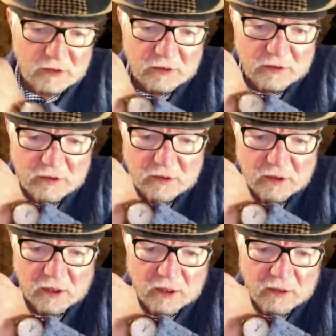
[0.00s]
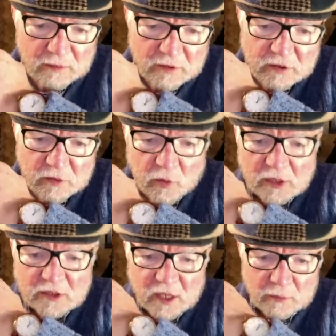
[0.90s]
is um, this is a
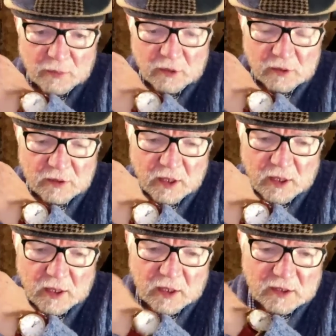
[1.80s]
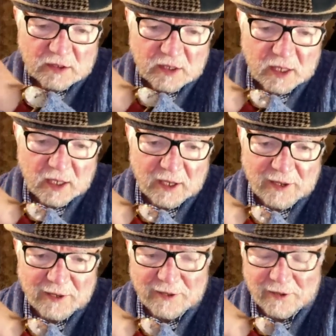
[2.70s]
watch I built. It's got
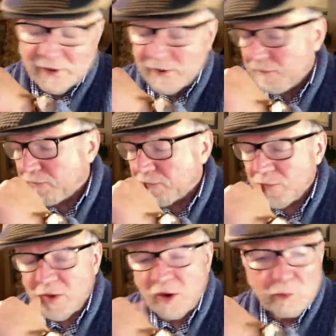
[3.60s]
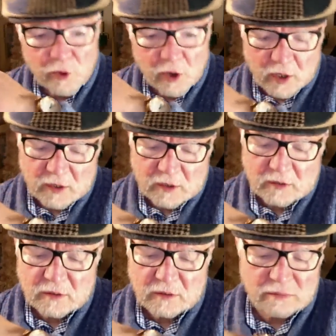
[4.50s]
a um, a
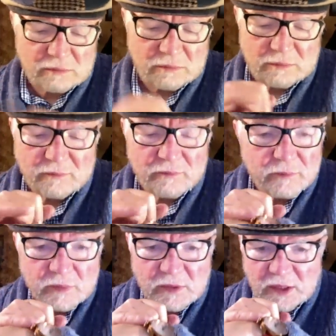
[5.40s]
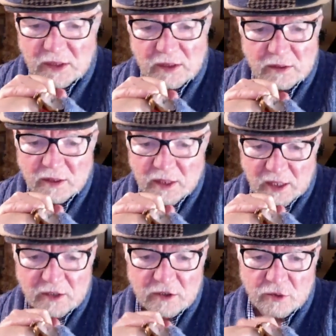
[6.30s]
bronze uh,
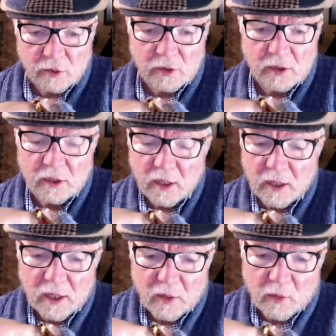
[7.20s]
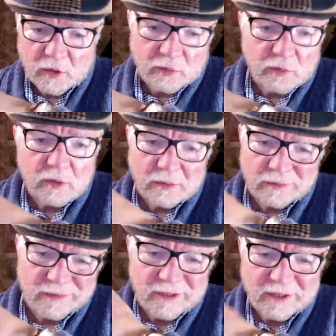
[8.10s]
case to it, which
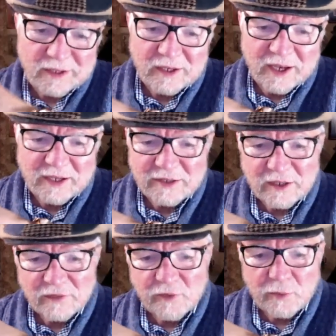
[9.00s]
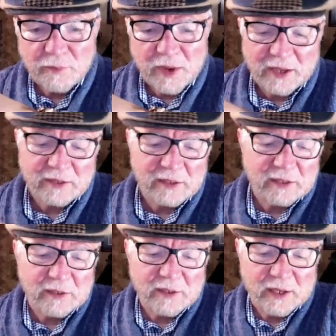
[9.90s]
will it, it has a different
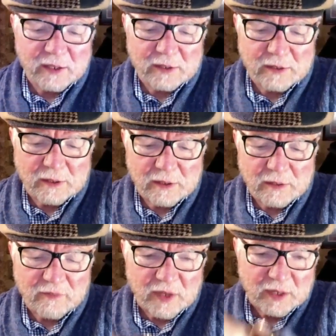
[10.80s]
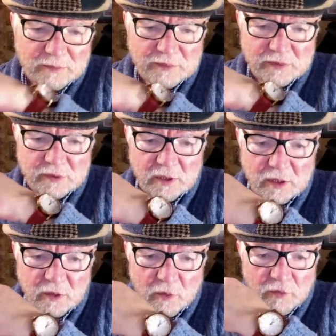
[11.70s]
patina that it uh, develops uh,
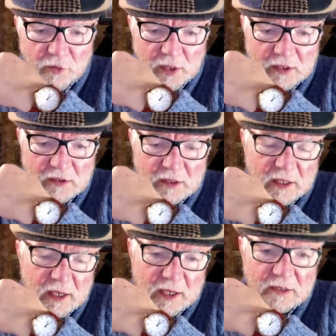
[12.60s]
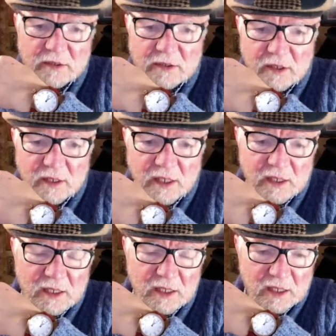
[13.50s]
over age, and it has an
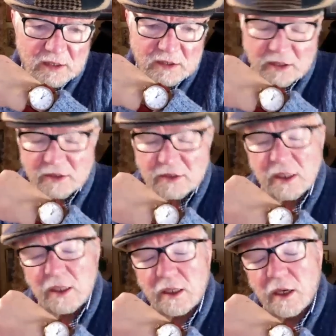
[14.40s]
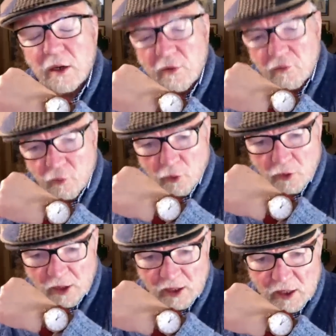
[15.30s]
ETA
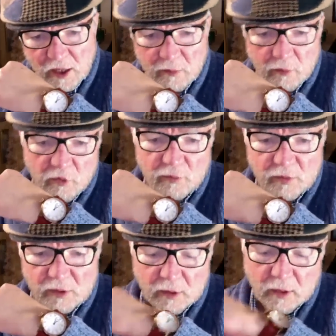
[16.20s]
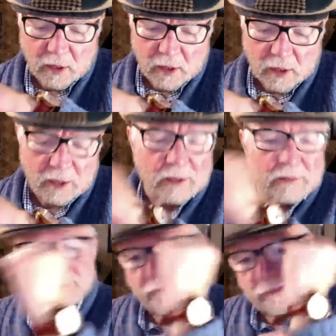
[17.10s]
6498 movement. Um,